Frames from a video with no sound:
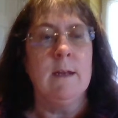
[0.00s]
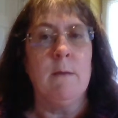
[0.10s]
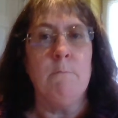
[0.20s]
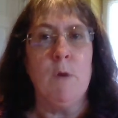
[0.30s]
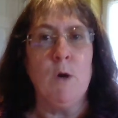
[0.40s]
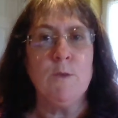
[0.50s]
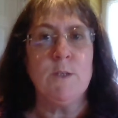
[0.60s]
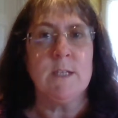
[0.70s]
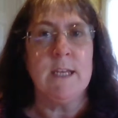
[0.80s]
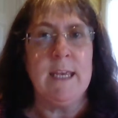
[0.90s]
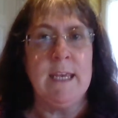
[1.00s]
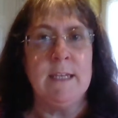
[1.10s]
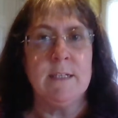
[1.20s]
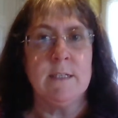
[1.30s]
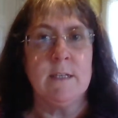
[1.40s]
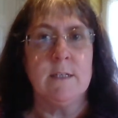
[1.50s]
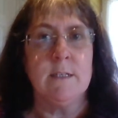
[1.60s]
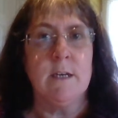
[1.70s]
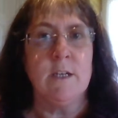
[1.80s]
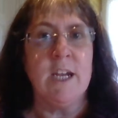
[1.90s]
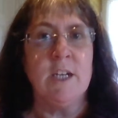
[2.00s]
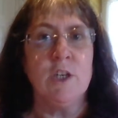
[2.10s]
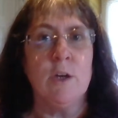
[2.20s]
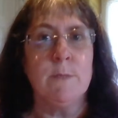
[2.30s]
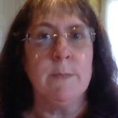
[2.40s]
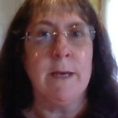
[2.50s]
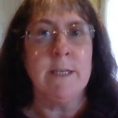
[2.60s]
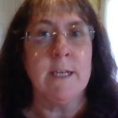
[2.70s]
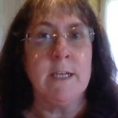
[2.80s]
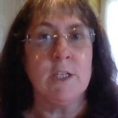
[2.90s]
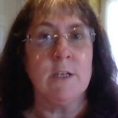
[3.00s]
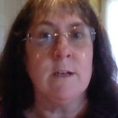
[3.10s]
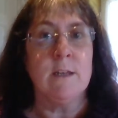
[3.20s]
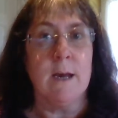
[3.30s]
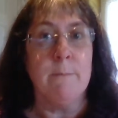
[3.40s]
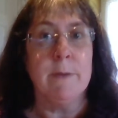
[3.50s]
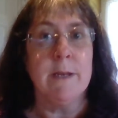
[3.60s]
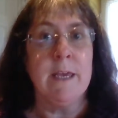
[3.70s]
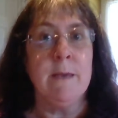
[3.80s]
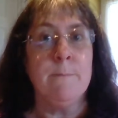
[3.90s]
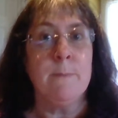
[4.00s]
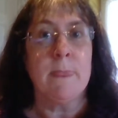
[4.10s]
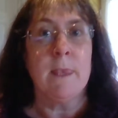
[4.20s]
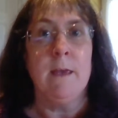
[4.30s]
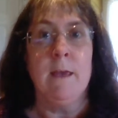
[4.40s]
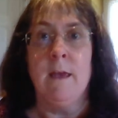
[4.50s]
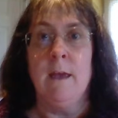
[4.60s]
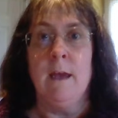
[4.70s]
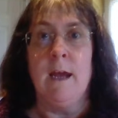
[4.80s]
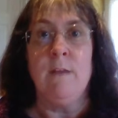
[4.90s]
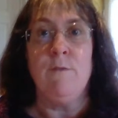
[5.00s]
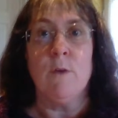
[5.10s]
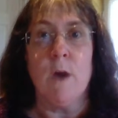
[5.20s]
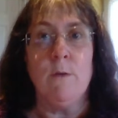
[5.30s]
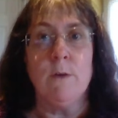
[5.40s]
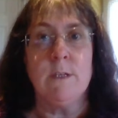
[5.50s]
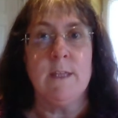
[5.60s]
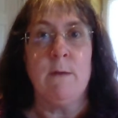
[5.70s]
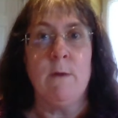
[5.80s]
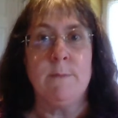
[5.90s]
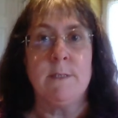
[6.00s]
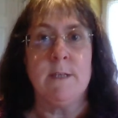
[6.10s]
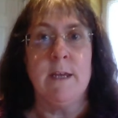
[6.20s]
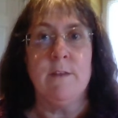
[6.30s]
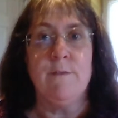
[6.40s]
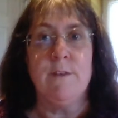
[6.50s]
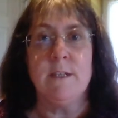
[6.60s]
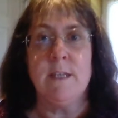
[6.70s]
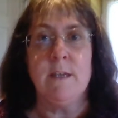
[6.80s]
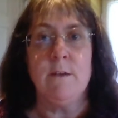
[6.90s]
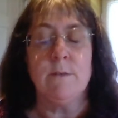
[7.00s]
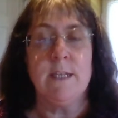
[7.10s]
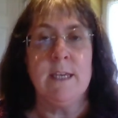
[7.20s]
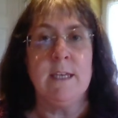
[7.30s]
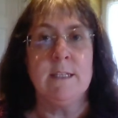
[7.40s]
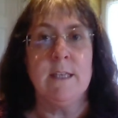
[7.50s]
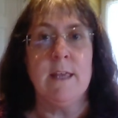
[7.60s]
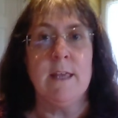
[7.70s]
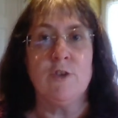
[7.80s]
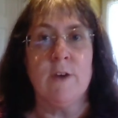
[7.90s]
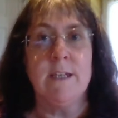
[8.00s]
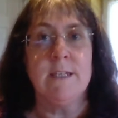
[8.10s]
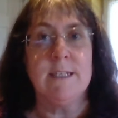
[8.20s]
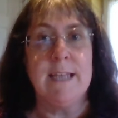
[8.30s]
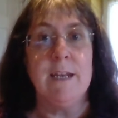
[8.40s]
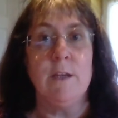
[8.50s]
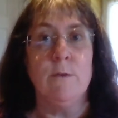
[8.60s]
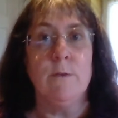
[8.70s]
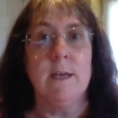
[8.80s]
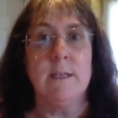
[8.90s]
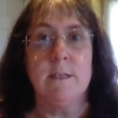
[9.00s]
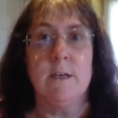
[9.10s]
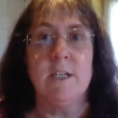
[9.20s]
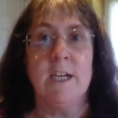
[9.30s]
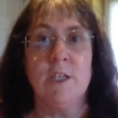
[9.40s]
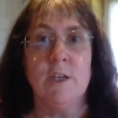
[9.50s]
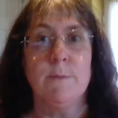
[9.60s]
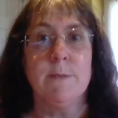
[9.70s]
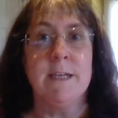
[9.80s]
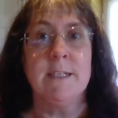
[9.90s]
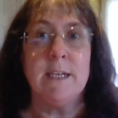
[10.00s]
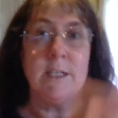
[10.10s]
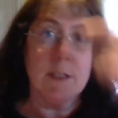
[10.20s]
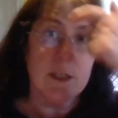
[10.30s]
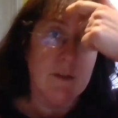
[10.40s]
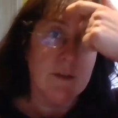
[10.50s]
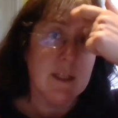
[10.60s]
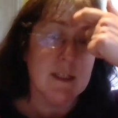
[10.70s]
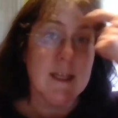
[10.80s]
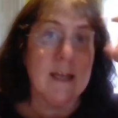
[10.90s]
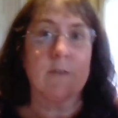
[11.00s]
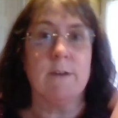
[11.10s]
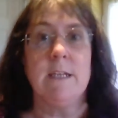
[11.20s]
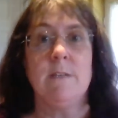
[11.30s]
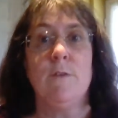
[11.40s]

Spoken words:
Now, Moz is a search engine optimization company. And if you go onto their website, the first thing you'll see is that they're trying to sell you their search engine optimization services. And that's great.